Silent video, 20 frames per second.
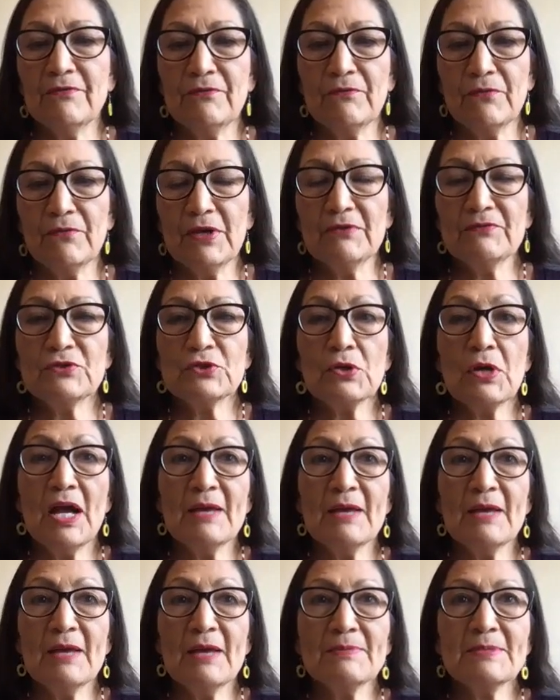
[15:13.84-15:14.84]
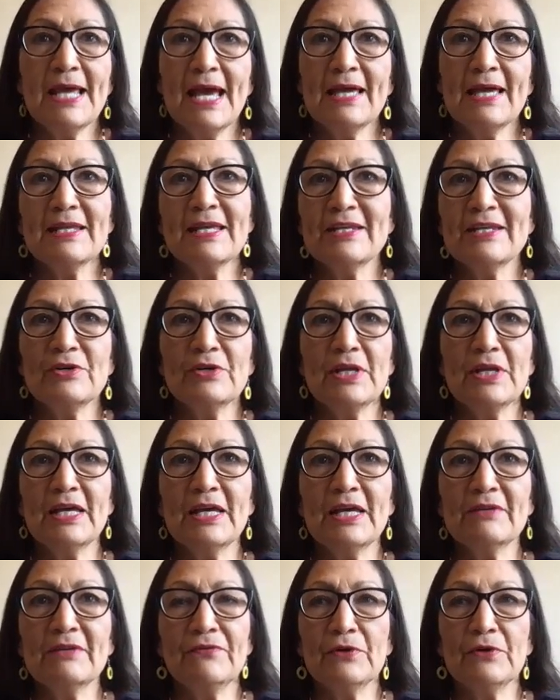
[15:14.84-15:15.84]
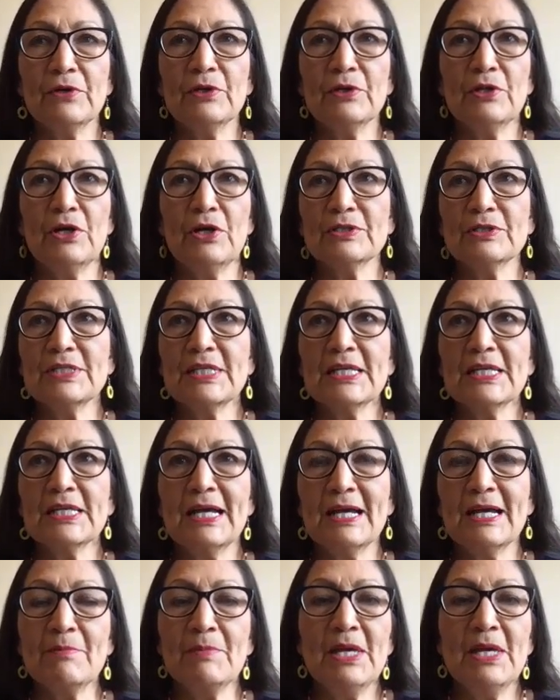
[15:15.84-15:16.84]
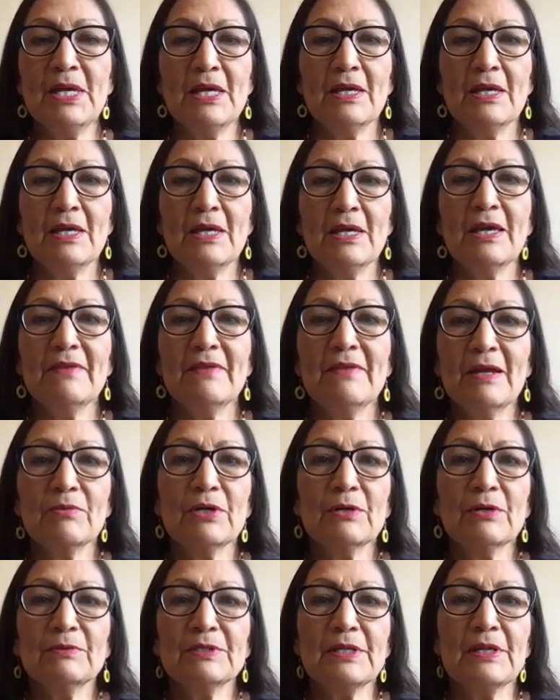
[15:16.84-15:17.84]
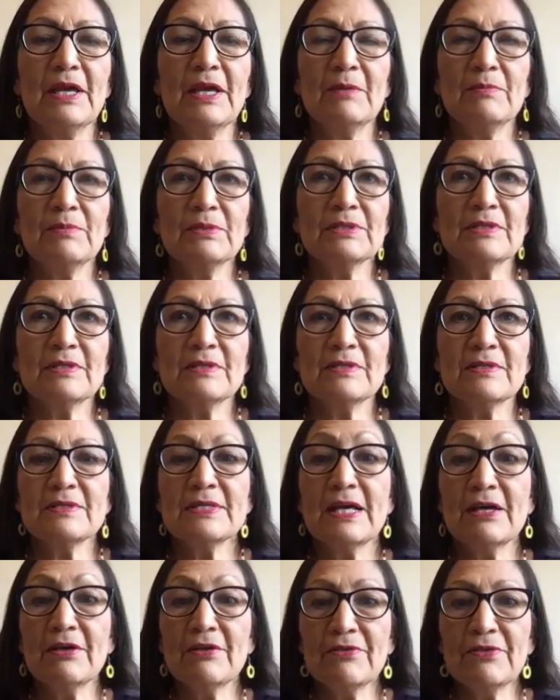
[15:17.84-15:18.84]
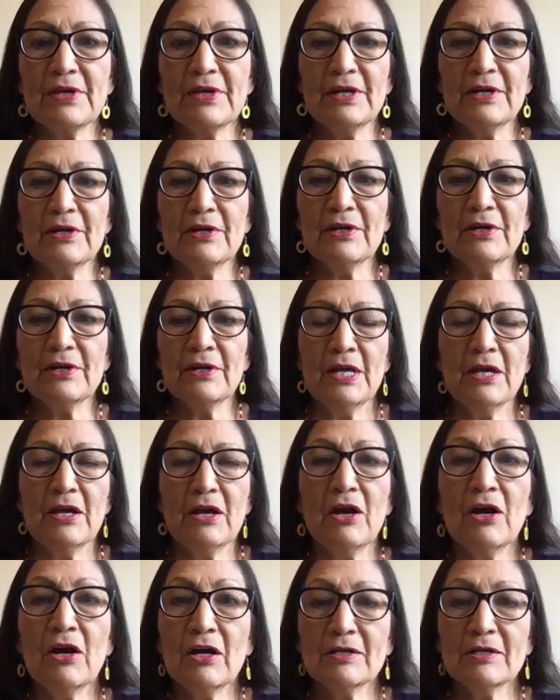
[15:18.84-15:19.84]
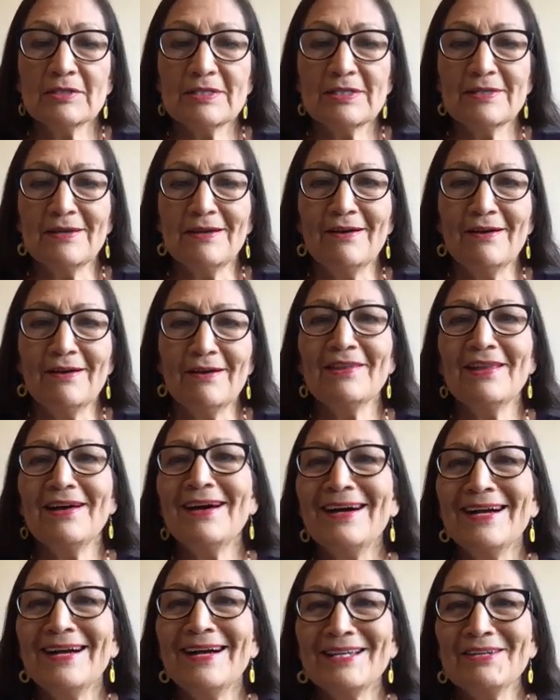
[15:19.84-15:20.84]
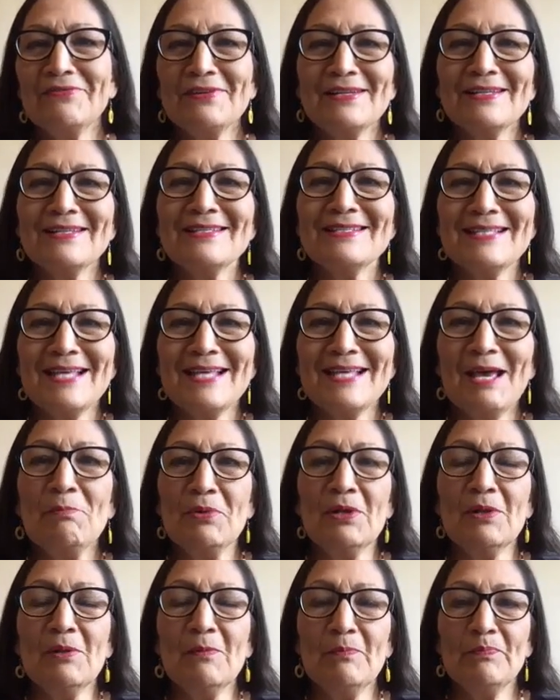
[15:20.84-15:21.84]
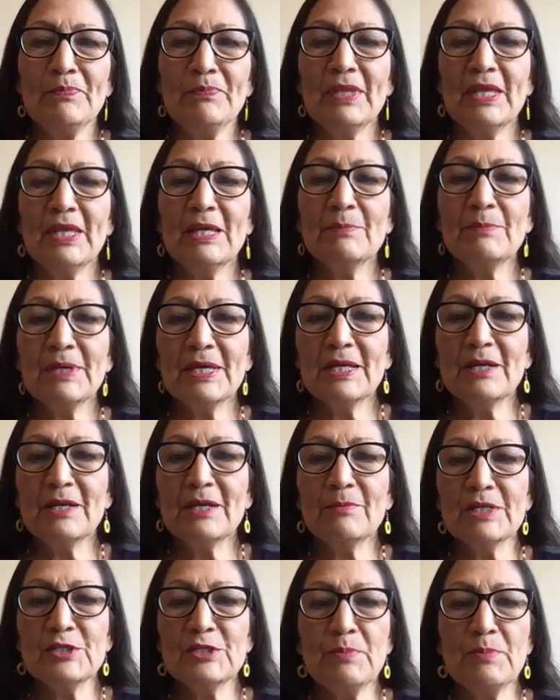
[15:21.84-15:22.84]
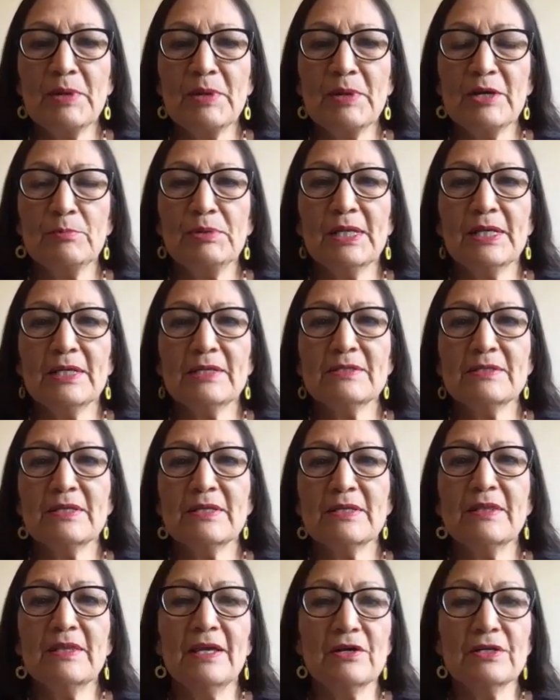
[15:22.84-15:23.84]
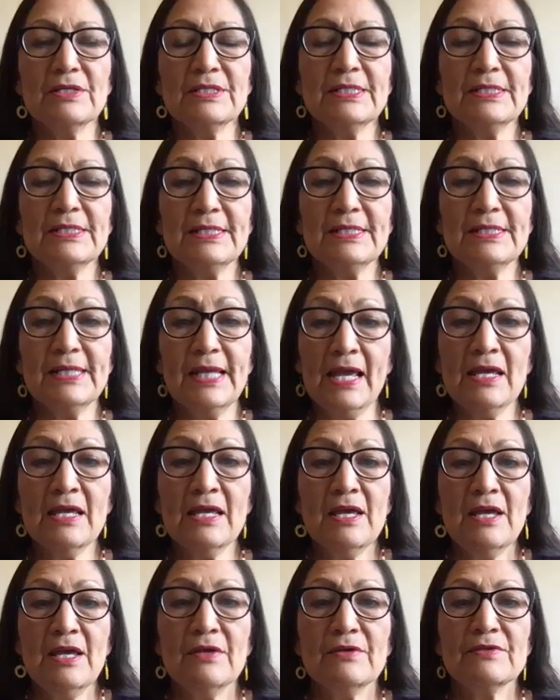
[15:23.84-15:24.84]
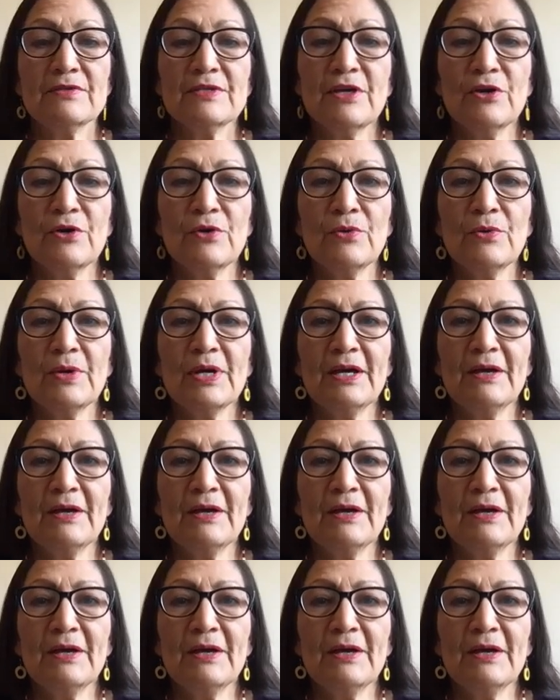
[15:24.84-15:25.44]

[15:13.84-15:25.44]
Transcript: if tribes had had internet for a long time and they were able to sell their art online, for example, they'd be in a much better place than they are today. So